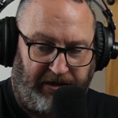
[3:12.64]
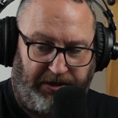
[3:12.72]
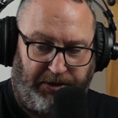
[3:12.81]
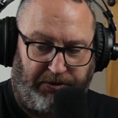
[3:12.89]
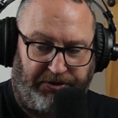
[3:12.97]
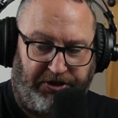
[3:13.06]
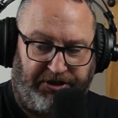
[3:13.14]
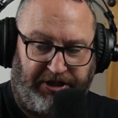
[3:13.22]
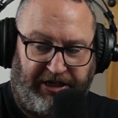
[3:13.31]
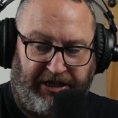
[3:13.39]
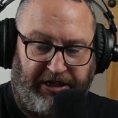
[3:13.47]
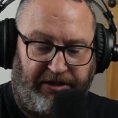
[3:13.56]
They want to
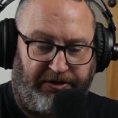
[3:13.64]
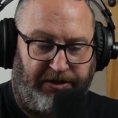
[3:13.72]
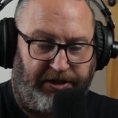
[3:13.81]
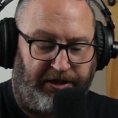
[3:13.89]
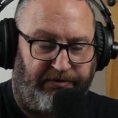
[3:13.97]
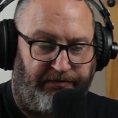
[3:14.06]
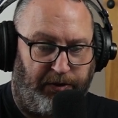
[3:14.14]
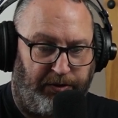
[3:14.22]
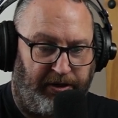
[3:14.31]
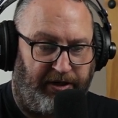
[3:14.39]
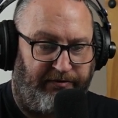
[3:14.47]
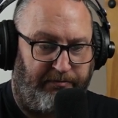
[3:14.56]
see that you can
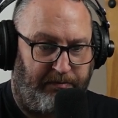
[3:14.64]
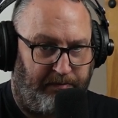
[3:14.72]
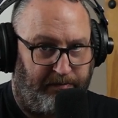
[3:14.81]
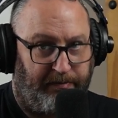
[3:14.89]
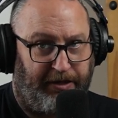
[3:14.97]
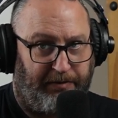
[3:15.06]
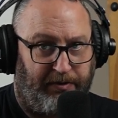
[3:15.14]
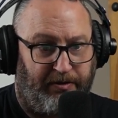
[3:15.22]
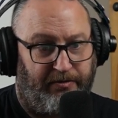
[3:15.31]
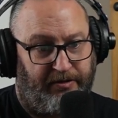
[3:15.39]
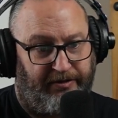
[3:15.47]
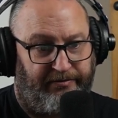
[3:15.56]
photograph
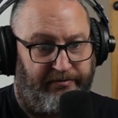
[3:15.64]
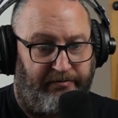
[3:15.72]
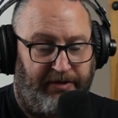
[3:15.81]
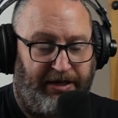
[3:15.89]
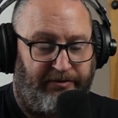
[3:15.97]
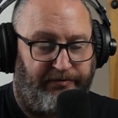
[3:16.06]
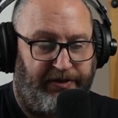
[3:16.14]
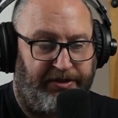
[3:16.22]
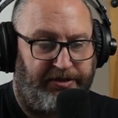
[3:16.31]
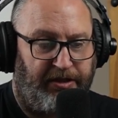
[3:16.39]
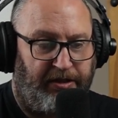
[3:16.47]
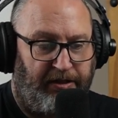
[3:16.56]
people in
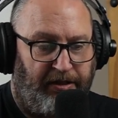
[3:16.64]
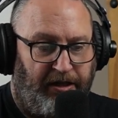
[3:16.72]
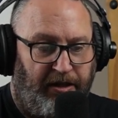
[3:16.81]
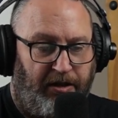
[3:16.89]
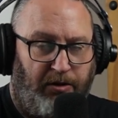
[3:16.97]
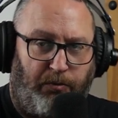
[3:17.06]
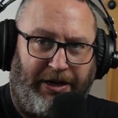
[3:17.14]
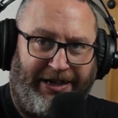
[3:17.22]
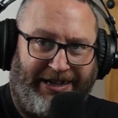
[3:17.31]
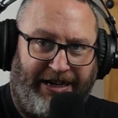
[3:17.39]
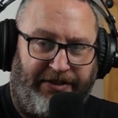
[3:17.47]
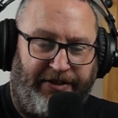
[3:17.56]
outfits. And while
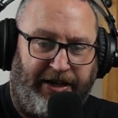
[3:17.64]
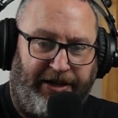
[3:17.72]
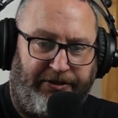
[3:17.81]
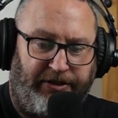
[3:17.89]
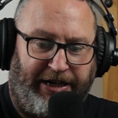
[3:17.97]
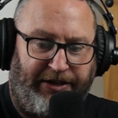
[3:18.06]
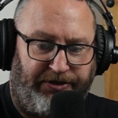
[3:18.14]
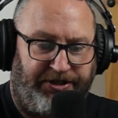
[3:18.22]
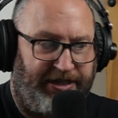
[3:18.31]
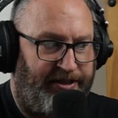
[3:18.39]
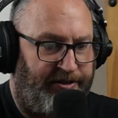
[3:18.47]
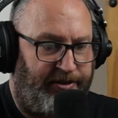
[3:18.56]
I get that, I
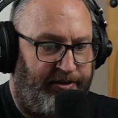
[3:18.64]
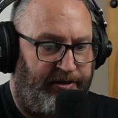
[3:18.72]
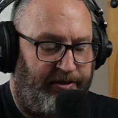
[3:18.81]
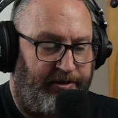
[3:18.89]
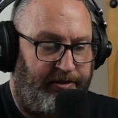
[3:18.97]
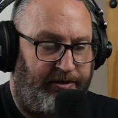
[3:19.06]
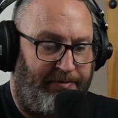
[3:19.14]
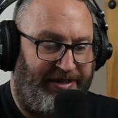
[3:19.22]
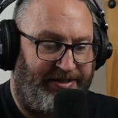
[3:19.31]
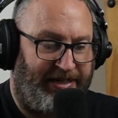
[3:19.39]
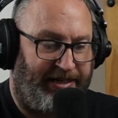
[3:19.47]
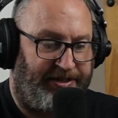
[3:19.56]
understand the
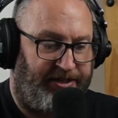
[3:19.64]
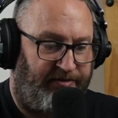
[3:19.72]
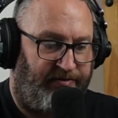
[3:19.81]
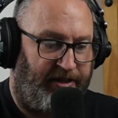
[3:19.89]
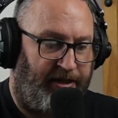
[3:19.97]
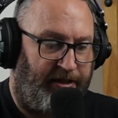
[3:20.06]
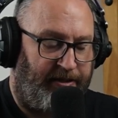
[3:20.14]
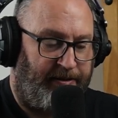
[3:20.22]
mentality of that,